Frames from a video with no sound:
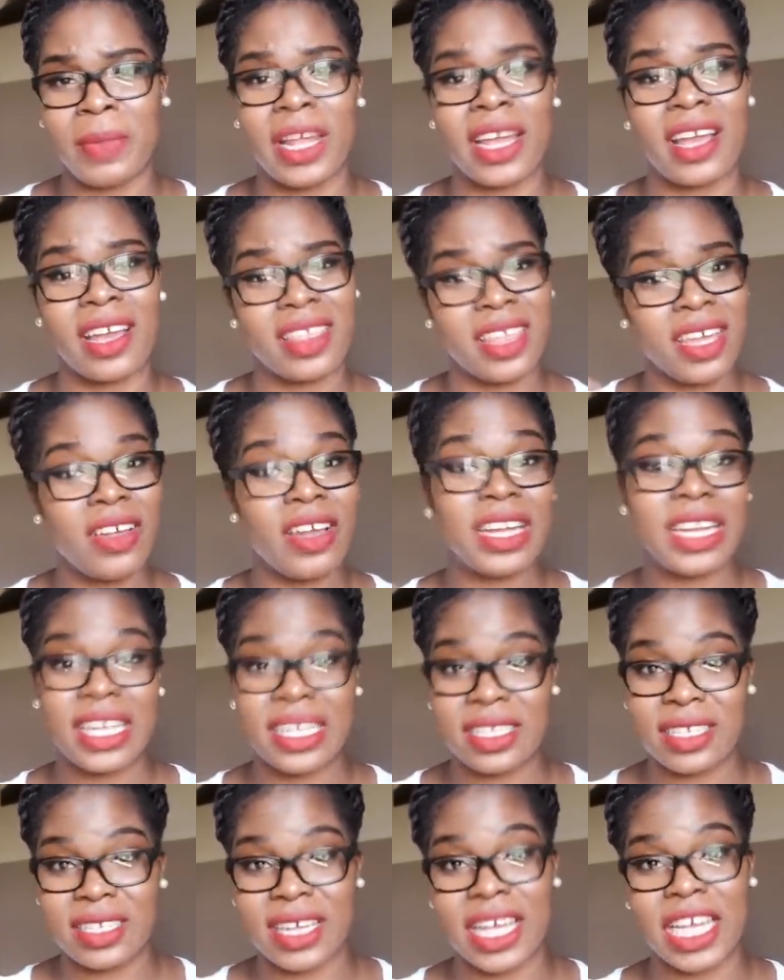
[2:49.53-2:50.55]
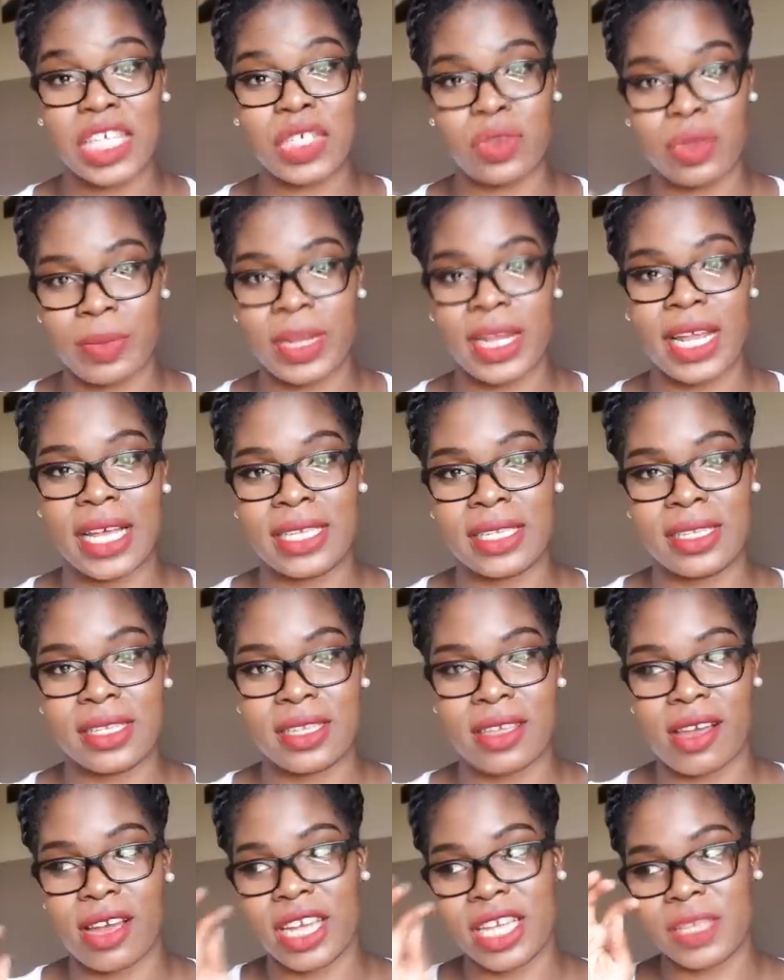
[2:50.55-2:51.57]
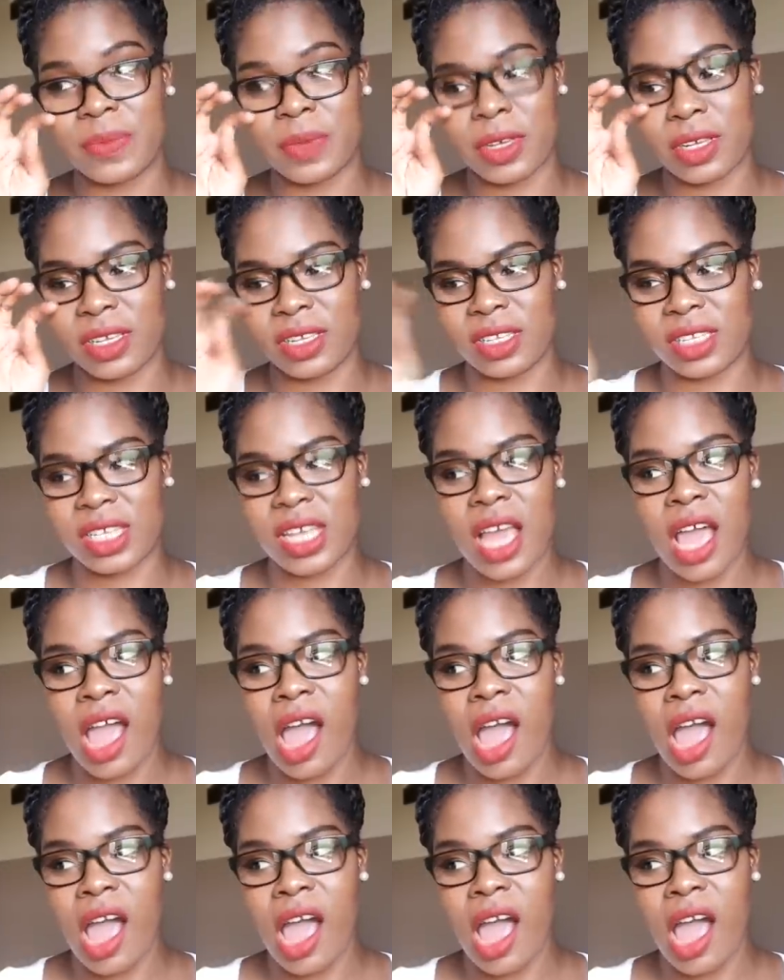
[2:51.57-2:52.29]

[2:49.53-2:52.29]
Like, I think I need to take swimming lessons, guys, because